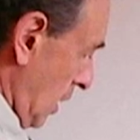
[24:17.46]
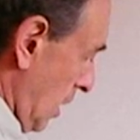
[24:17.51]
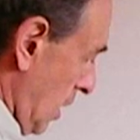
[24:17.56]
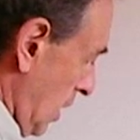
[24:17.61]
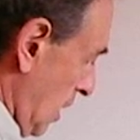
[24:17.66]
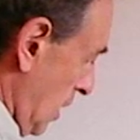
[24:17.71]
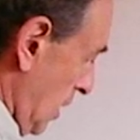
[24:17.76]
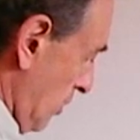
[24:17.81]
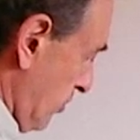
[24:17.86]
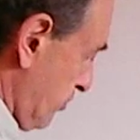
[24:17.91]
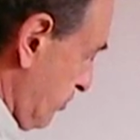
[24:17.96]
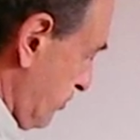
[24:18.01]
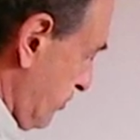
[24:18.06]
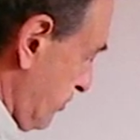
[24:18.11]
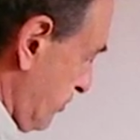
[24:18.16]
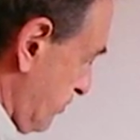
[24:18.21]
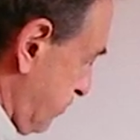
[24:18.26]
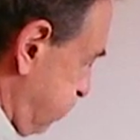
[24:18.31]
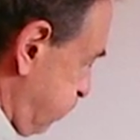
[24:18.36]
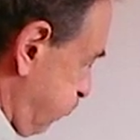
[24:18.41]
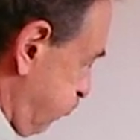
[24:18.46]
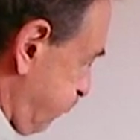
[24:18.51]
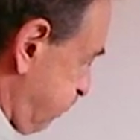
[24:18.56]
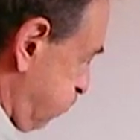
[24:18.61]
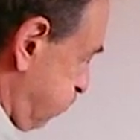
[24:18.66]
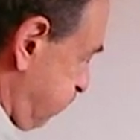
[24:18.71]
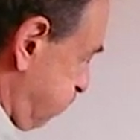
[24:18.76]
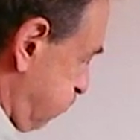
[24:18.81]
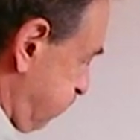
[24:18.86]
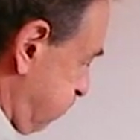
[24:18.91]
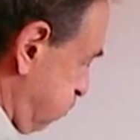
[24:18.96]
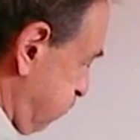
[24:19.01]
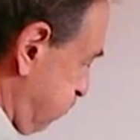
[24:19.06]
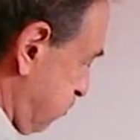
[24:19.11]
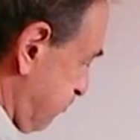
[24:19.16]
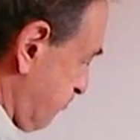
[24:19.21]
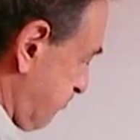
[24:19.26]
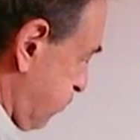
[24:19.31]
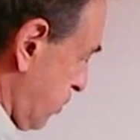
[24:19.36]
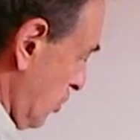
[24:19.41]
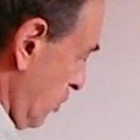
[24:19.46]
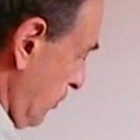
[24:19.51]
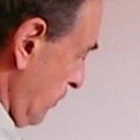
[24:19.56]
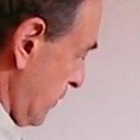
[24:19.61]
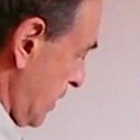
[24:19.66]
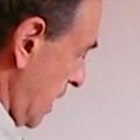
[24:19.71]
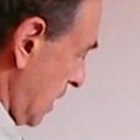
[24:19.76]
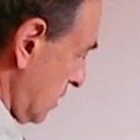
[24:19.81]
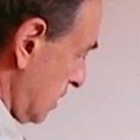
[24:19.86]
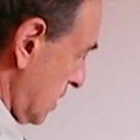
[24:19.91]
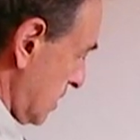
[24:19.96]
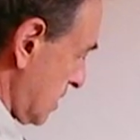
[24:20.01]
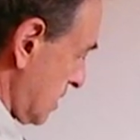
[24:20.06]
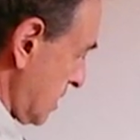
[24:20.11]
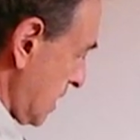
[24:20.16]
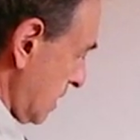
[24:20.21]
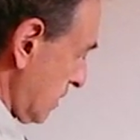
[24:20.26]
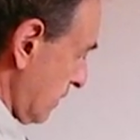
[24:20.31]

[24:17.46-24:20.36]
Uh, prove that a set